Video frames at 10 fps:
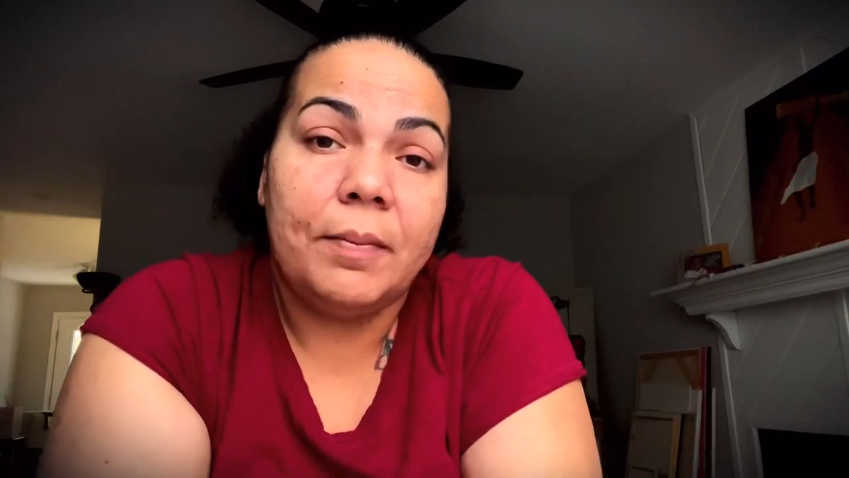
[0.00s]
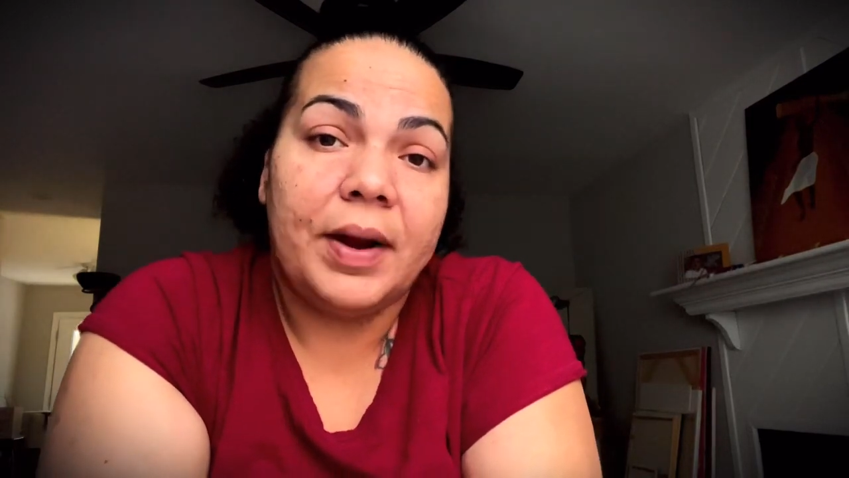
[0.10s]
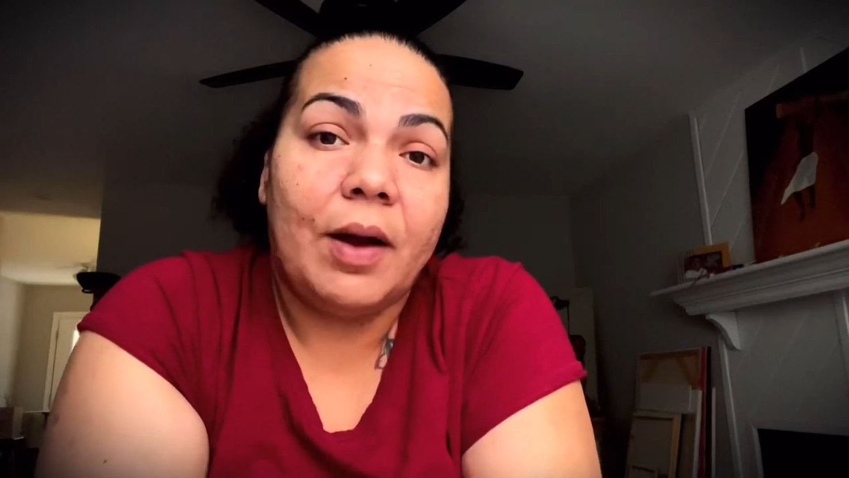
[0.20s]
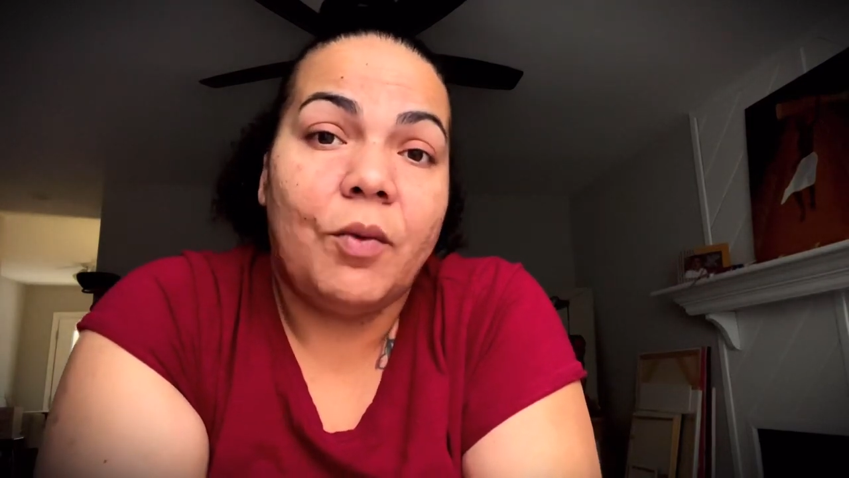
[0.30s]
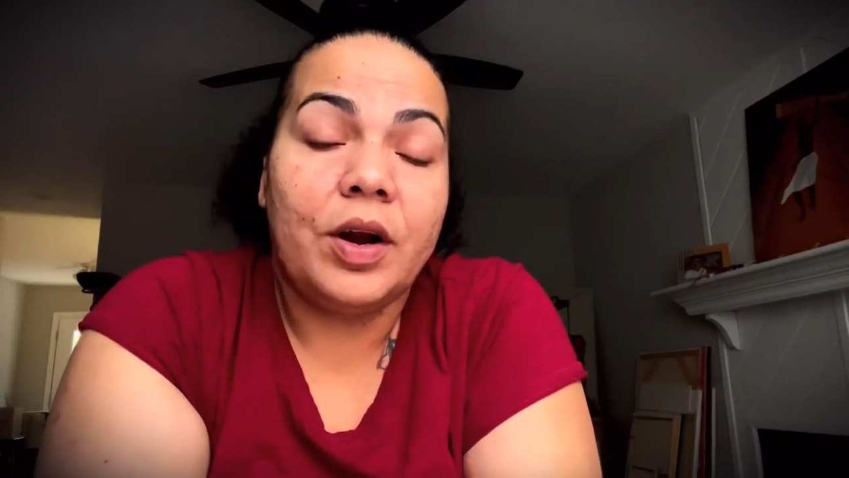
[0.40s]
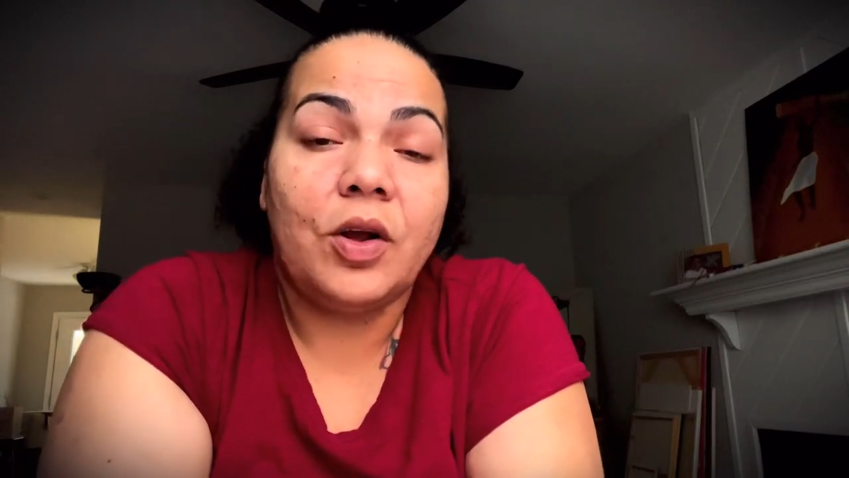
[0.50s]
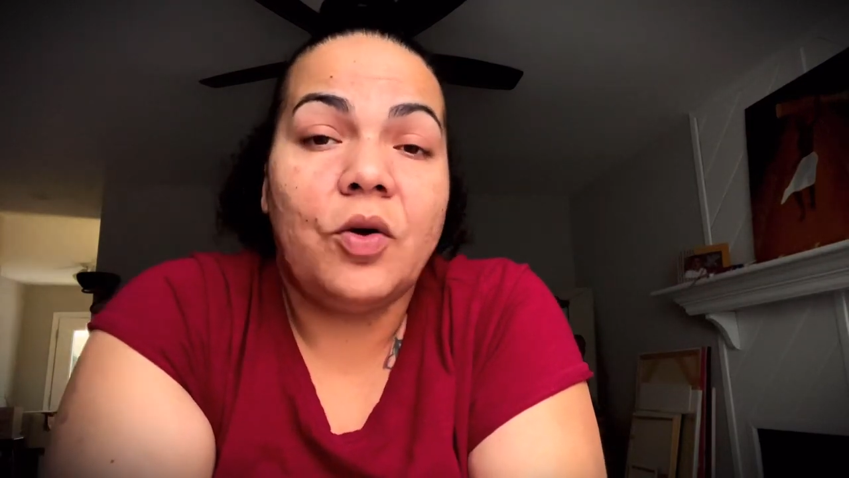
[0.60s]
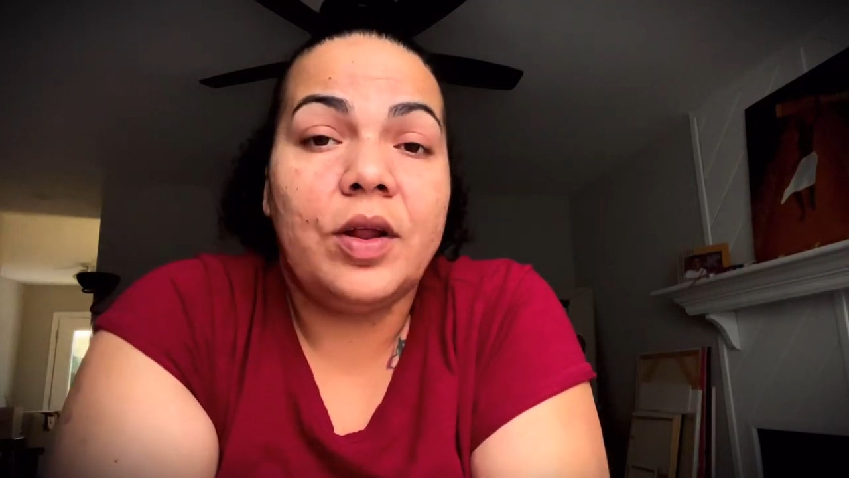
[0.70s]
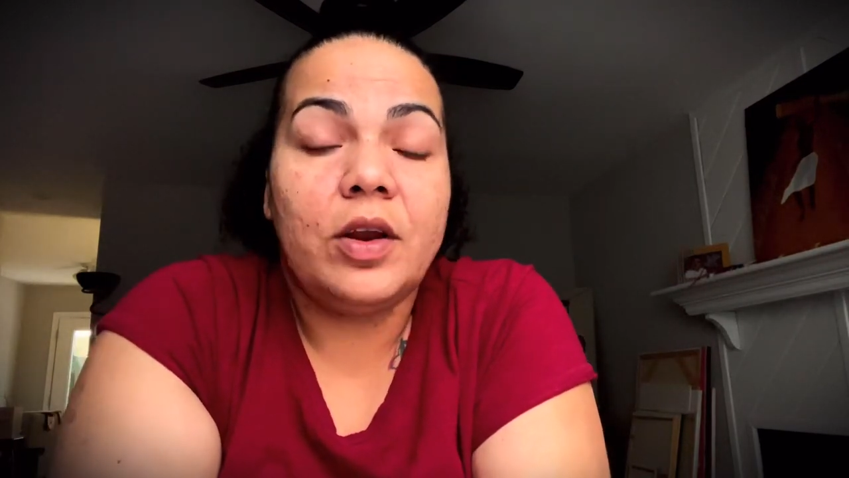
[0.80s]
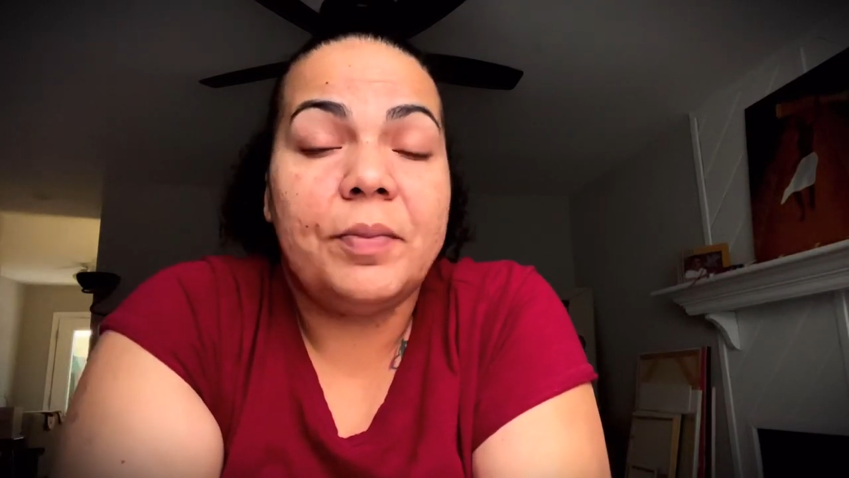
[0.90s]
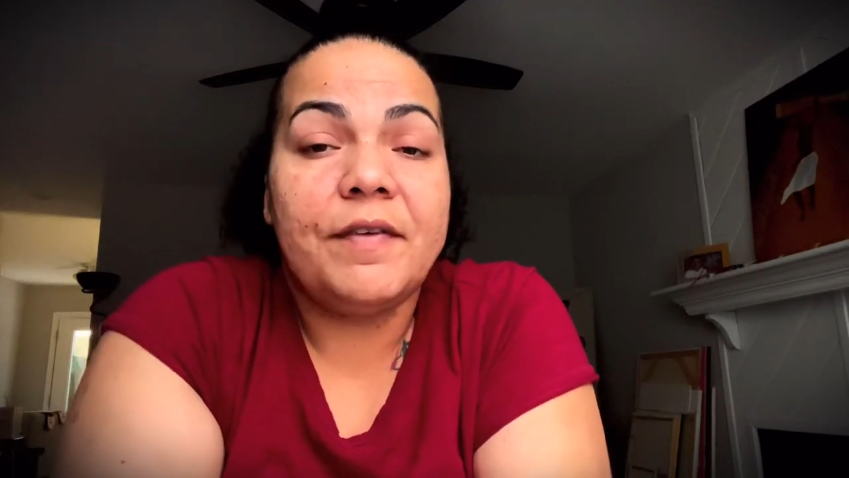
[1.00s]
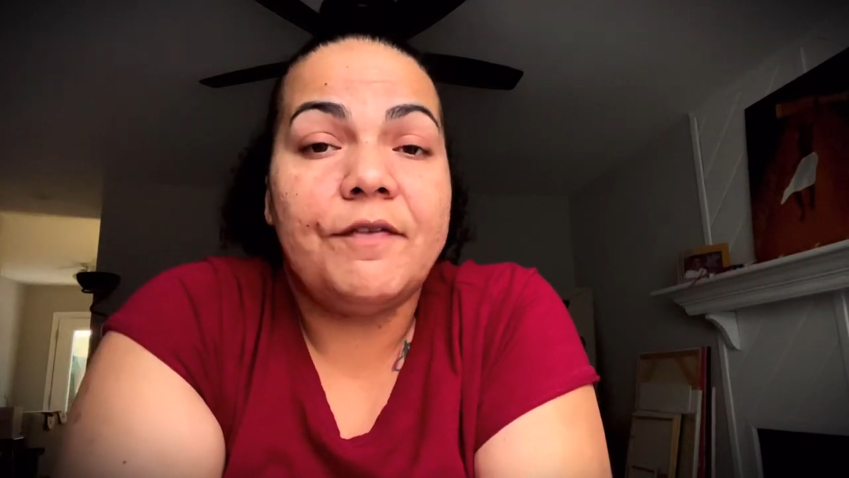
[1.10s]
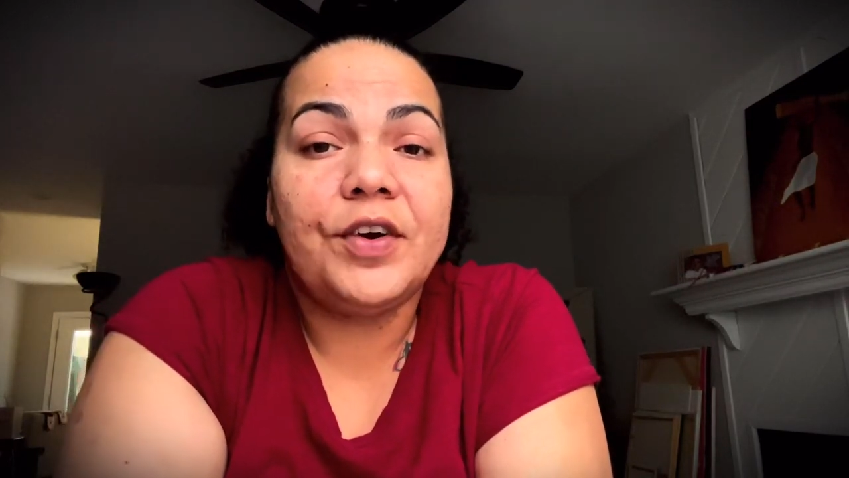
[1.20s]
but I want to go a little bit